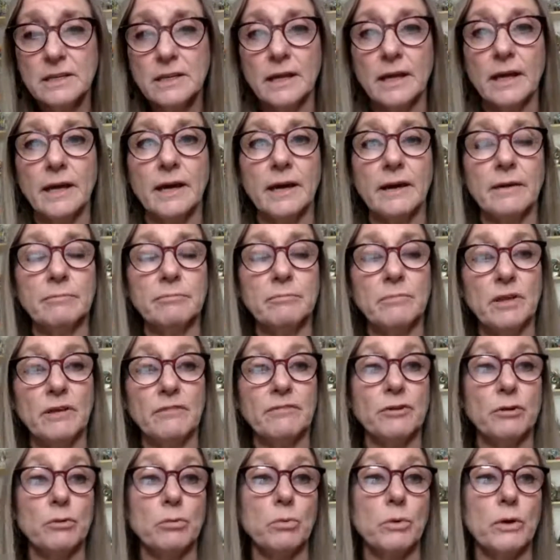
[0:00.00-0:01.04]

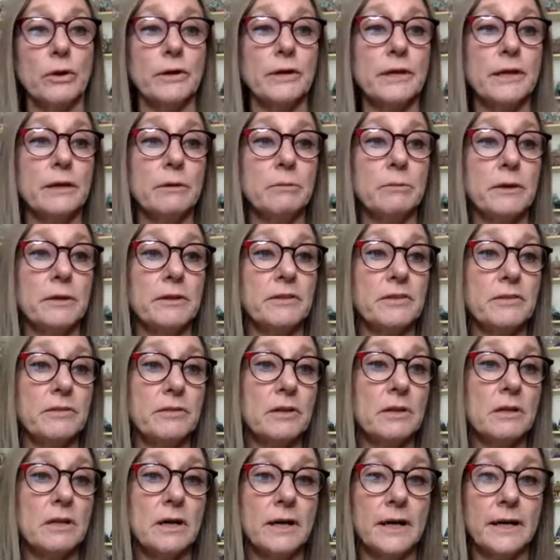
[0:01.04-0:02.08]
If you're working with
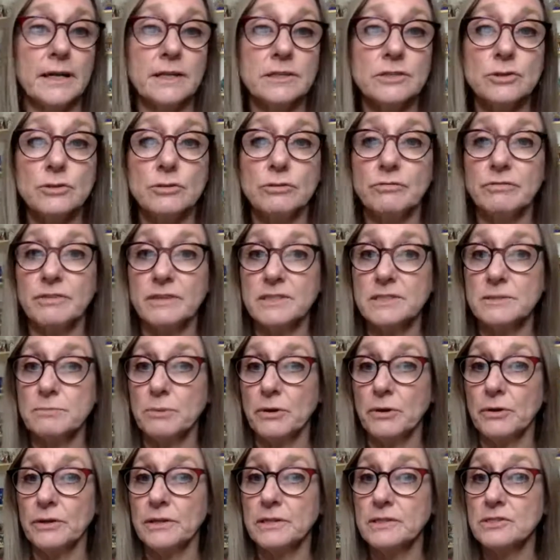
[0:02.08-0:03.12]
clients who've
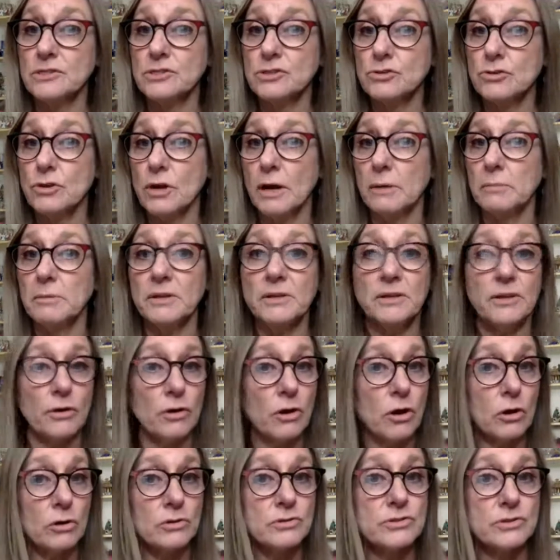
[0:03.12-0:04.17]
experienced trauma, they're
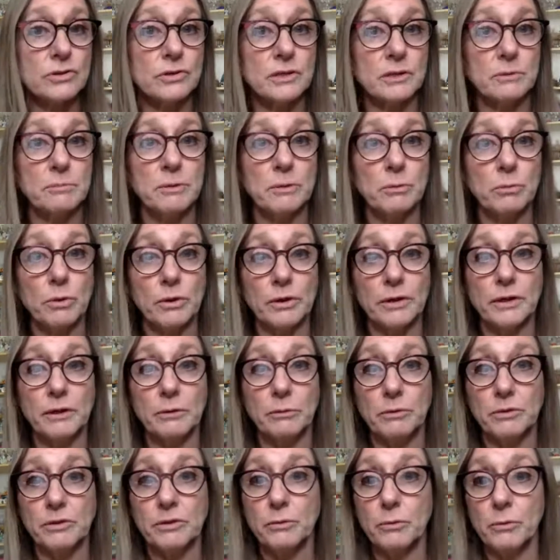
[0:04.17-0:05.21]
also going to be working
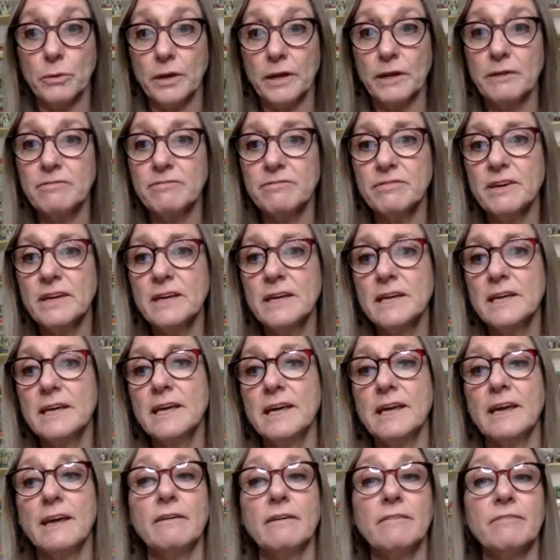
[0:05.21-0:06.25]
with grief.
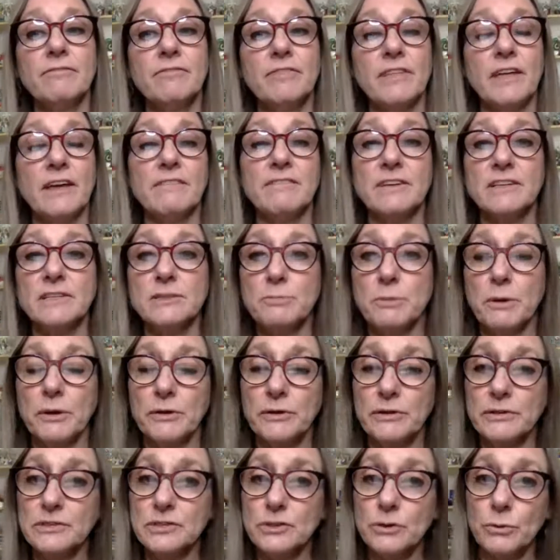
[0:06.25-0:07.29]
If they've
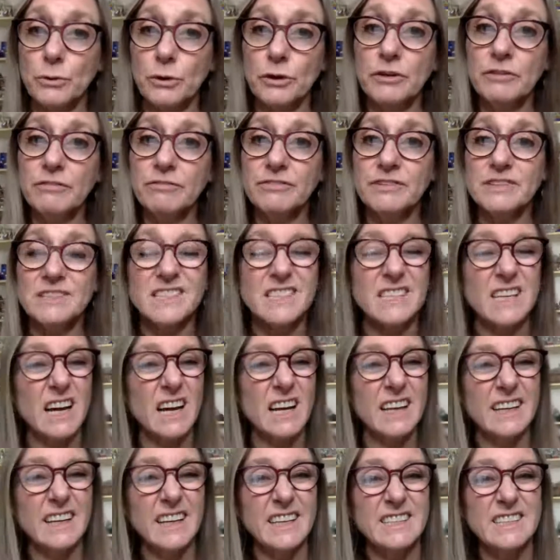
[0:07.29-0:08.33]
experienced grief, it's
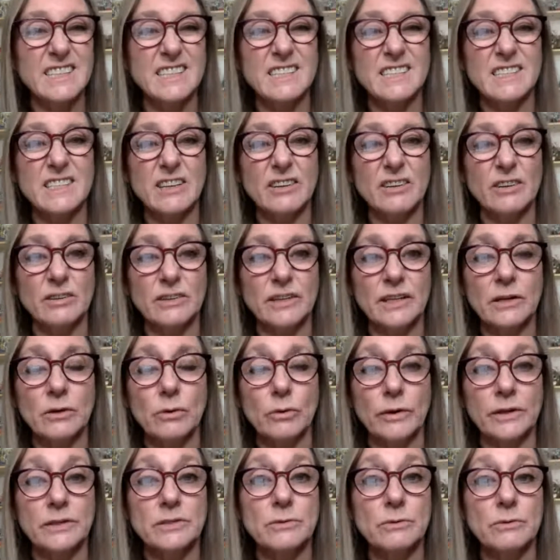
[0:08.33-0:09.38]
not necessarily
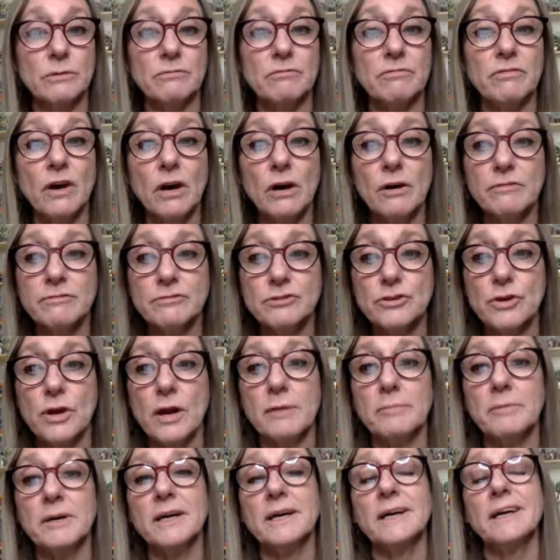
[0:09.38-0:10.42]
going to involve
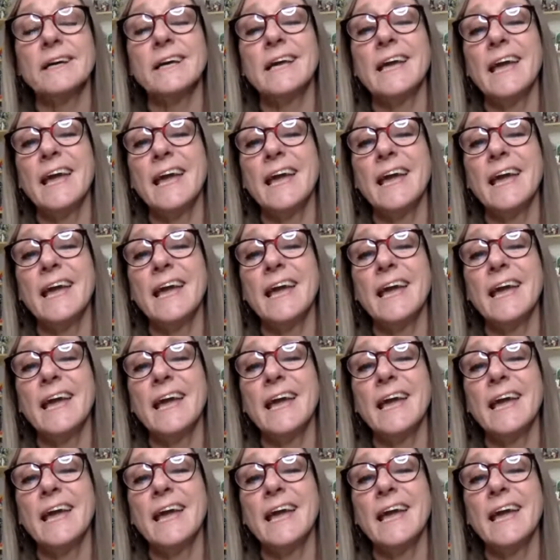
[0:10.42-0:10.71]
trauma.